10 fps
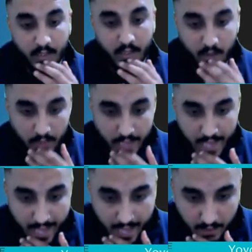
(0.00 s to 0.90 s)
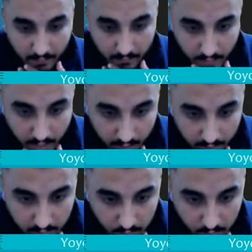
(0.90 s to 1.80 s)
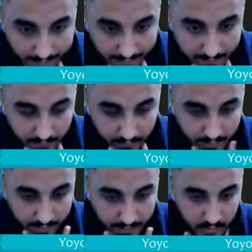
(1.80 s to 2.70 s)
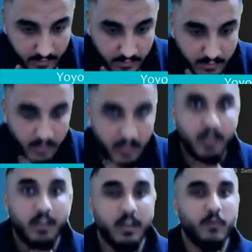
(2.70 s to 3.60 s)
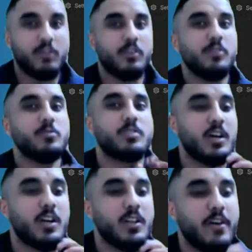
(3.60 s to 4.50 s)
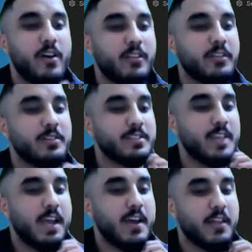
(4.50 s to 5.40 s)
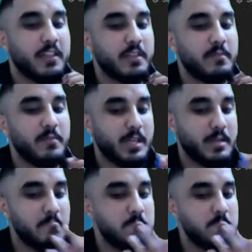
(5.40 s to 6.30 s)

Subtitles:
They currently have 2 active connections. Wonder who's currently on this site other than me.